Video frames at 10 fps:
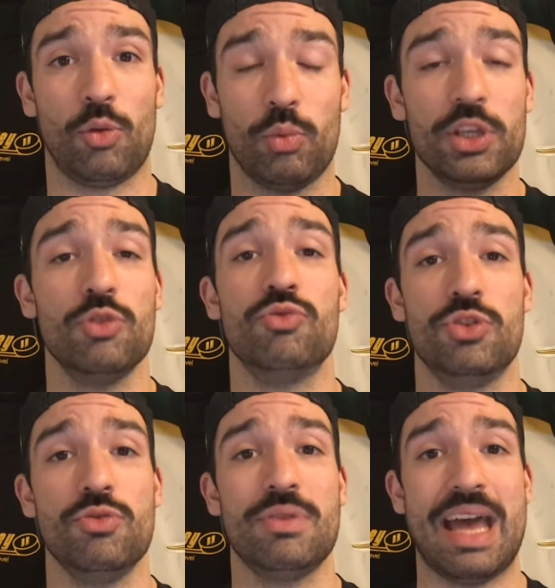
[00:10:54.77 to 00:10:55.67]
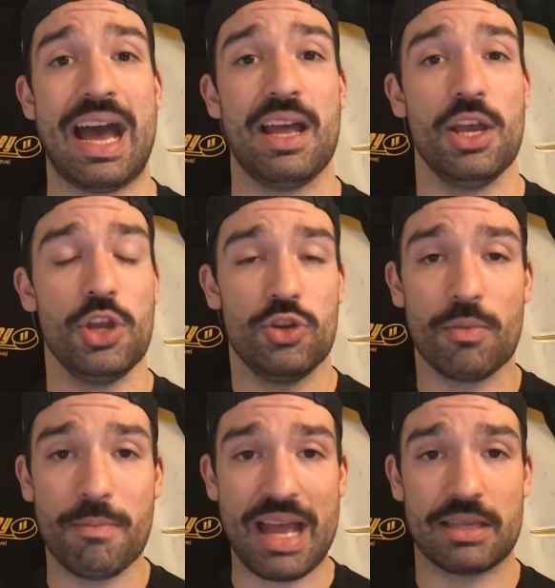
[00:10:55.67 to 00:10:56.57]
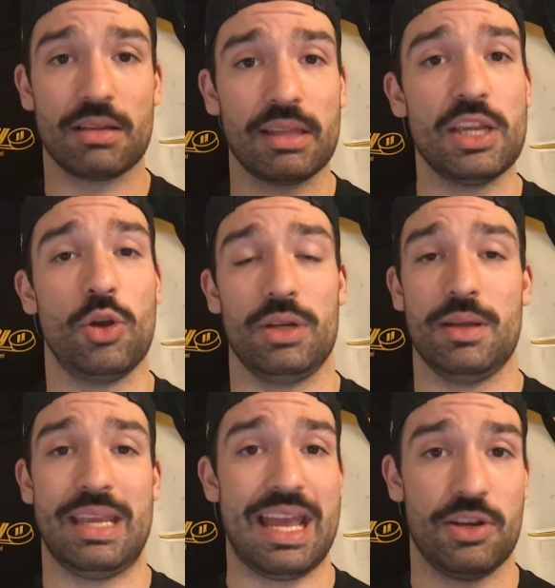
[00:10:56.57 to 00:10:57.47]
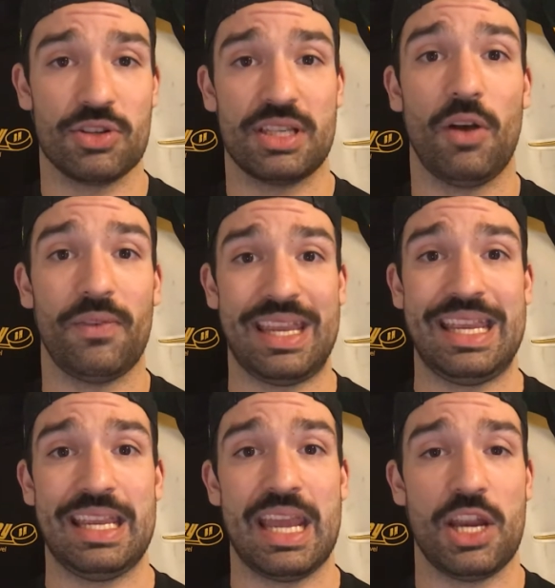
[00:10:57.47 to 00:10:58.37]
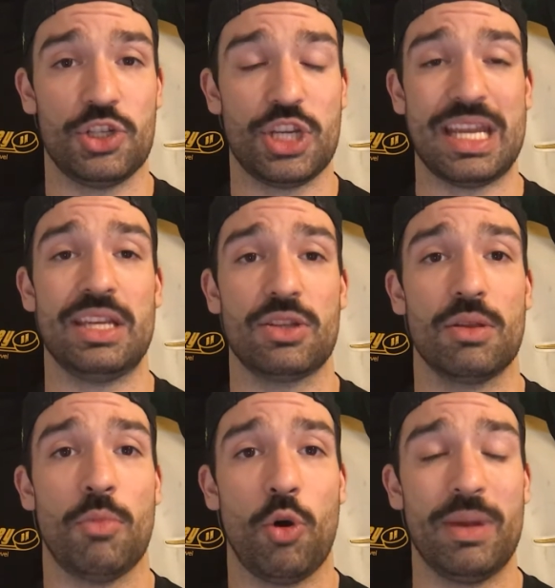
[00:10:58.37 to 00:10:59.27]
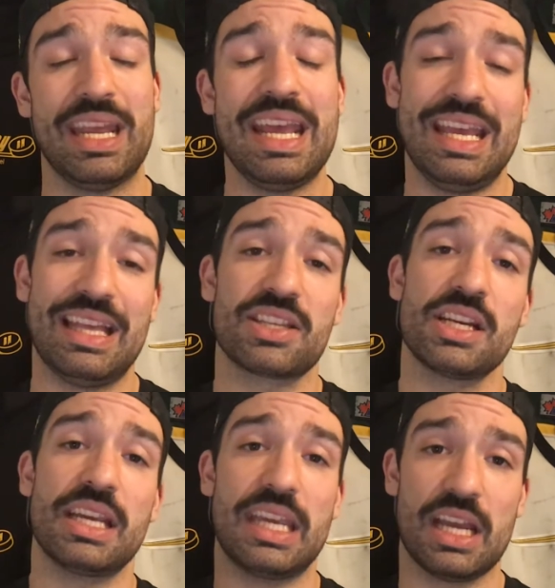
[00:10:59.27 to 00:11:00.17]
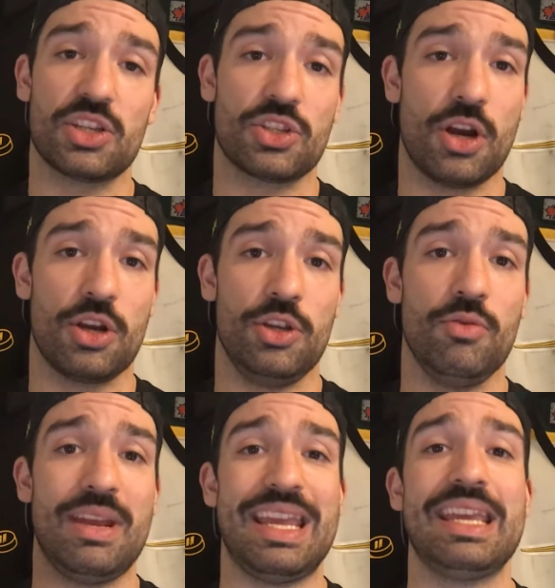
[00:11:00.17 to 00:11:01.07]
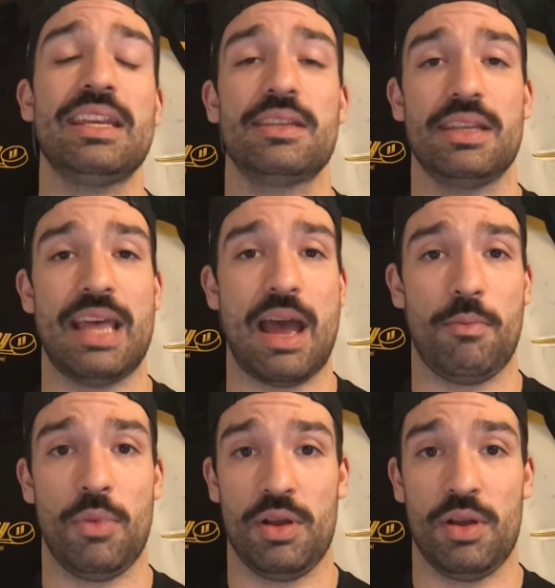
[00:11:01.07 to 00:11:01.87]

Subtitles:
When you do that, you're mentally going to get yourself engaged into the moment, and that's going to kickstart you into that